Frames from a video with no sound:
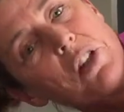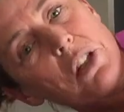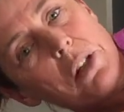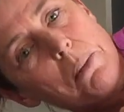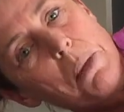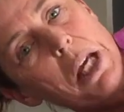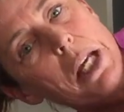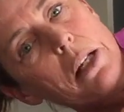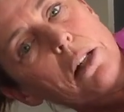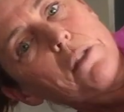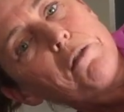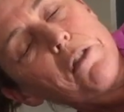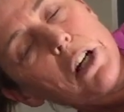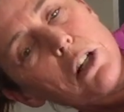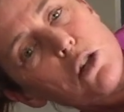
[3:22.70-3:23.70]
feeling pain at the
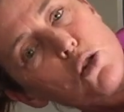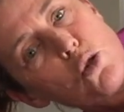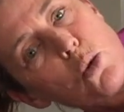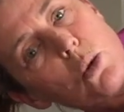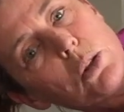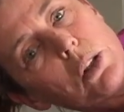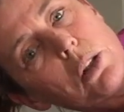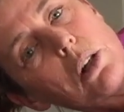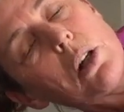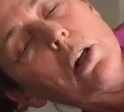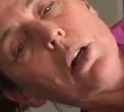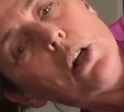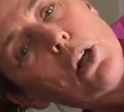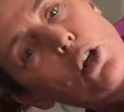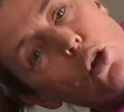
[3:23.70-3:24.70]
front of the shoulder.
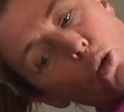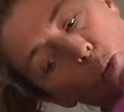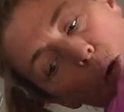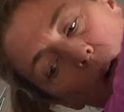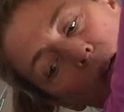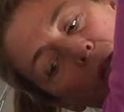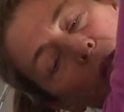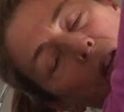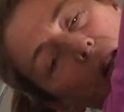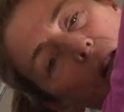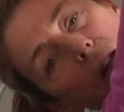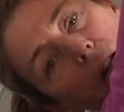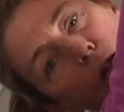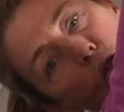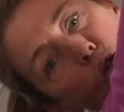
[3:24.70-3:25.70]
You want to
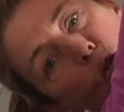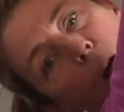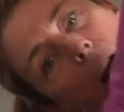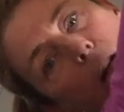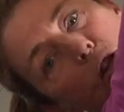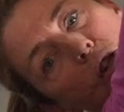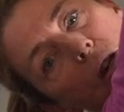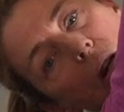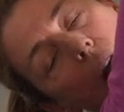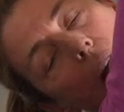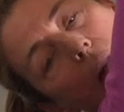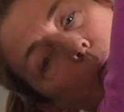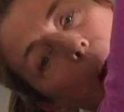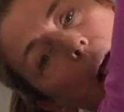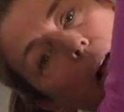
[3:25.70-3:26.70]
feel a stretch
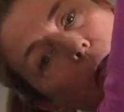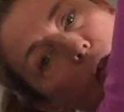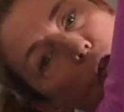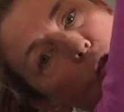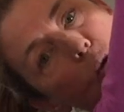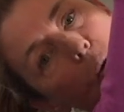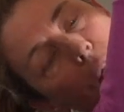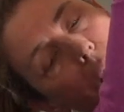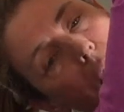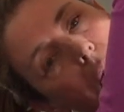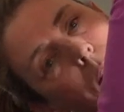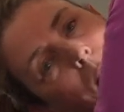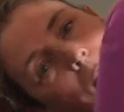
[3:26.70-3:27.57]
at the back of your shoulder.